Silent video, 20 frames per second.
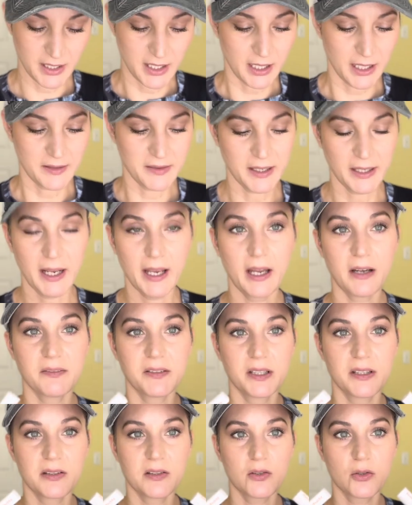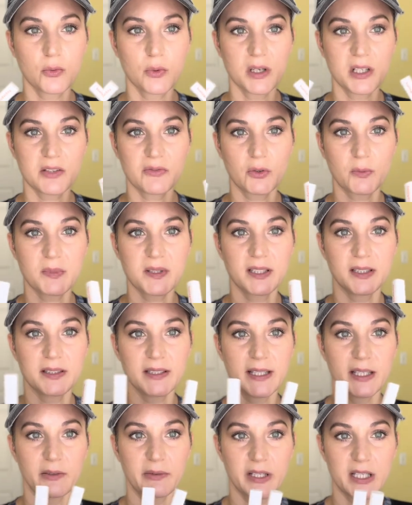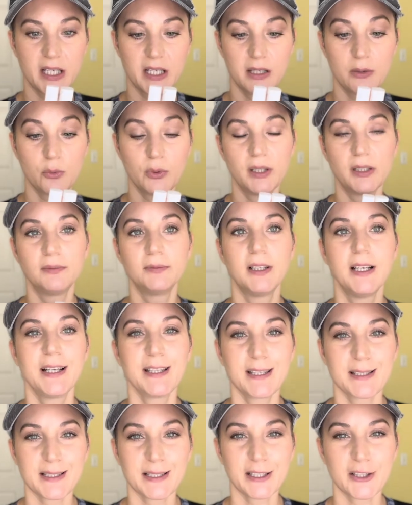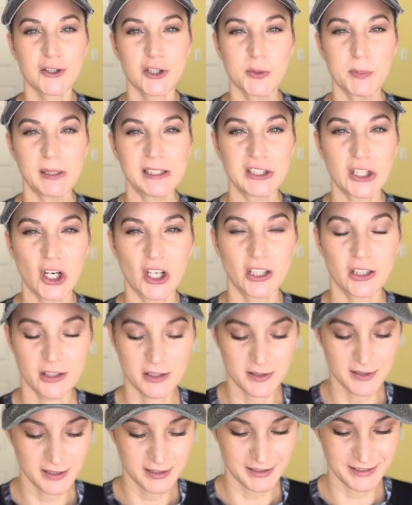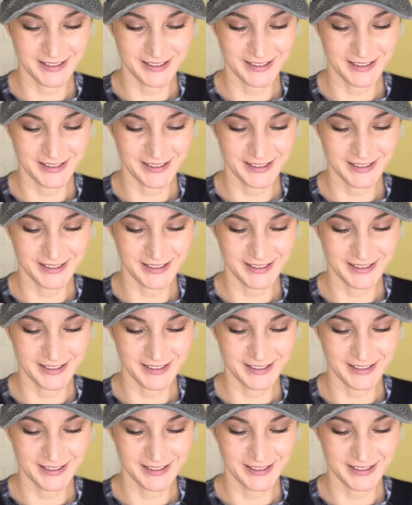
And then I have these two ones from Suntegrity. Well, these are actually my daughter's.